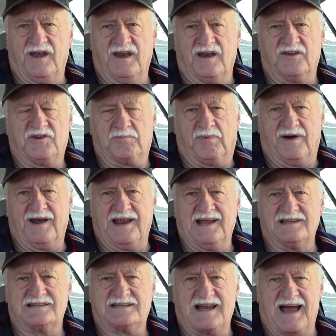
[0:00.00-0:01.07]
It spun
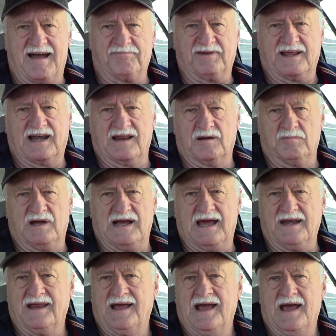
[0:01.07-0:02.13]
it, stopped it a little
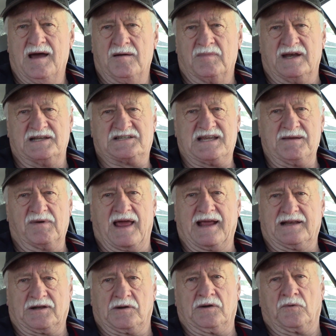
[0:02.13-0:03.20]
bit, but it seemed
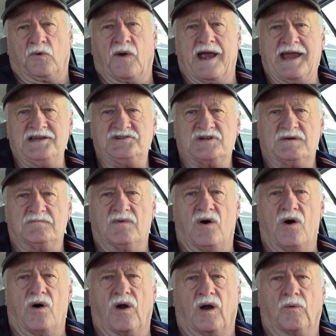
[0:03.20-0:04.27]
like they're enraged it
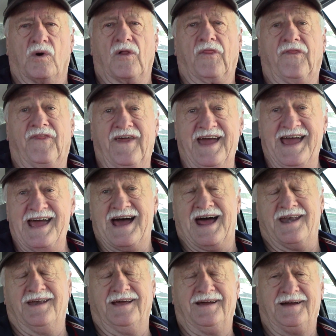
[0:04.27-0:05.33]
more. Well,
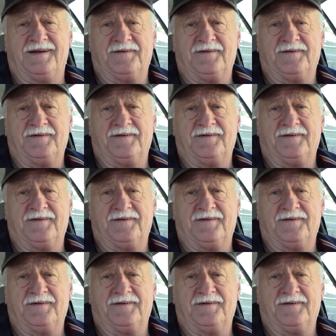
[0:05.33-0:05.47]
then